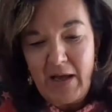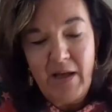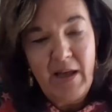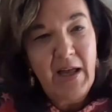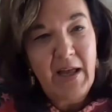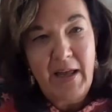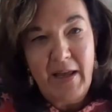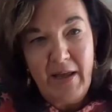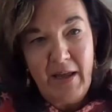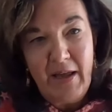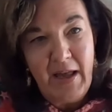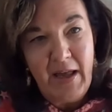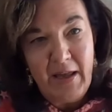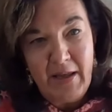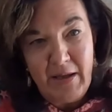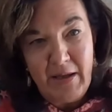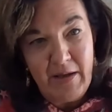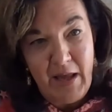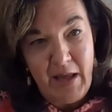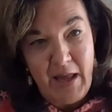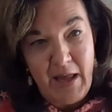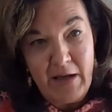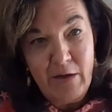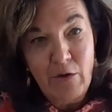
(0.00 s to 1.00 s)

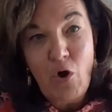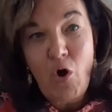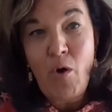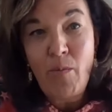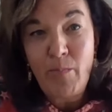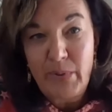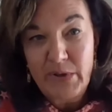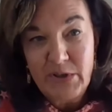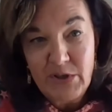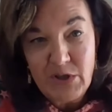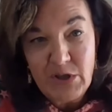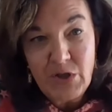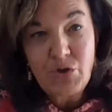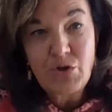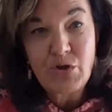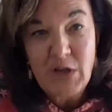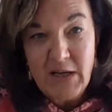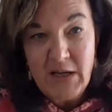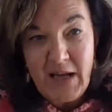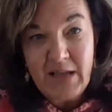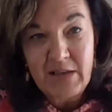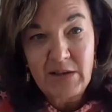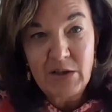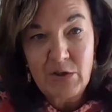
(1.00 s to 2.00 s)
uh, and competition
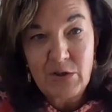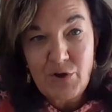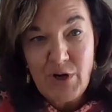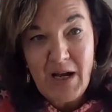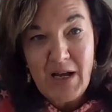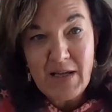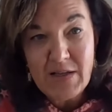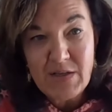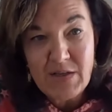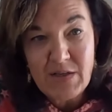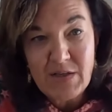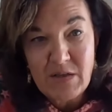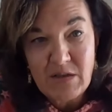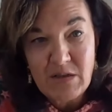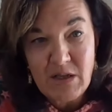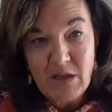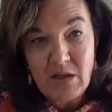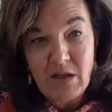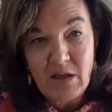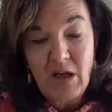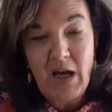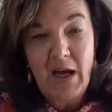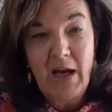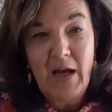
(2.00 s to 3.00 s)
and antitrust
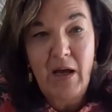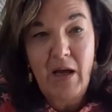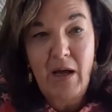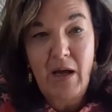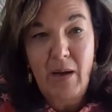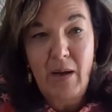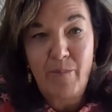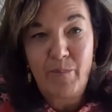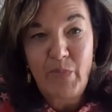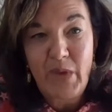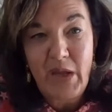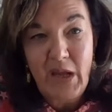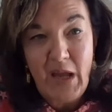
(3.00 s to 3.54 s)
uh,